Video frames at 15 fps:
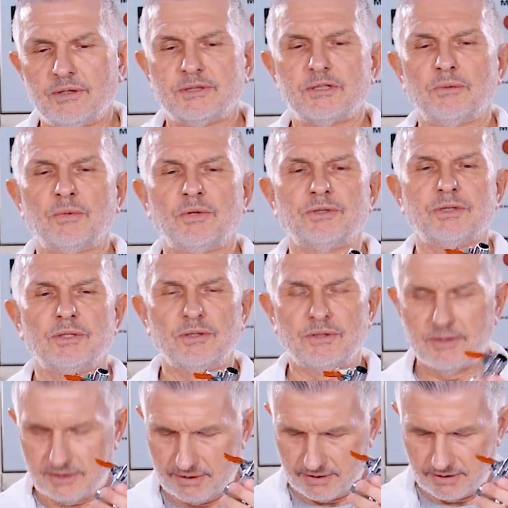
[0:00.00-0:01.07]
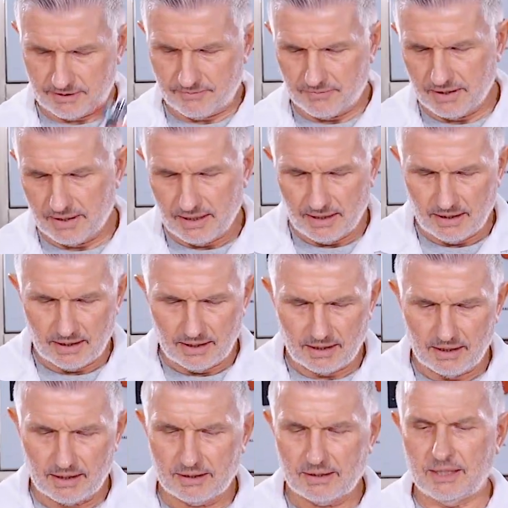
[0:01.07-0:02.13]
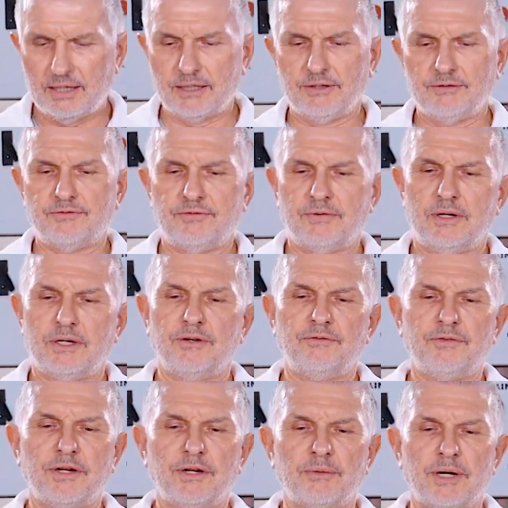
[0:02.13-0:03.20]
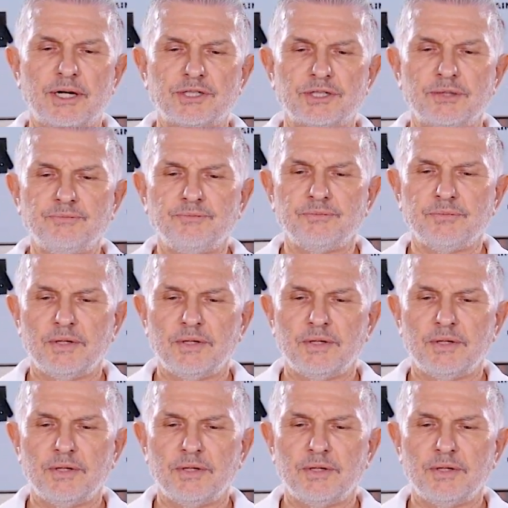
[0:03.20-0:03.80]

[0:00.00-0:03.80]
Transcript: similar to this kind of configuration.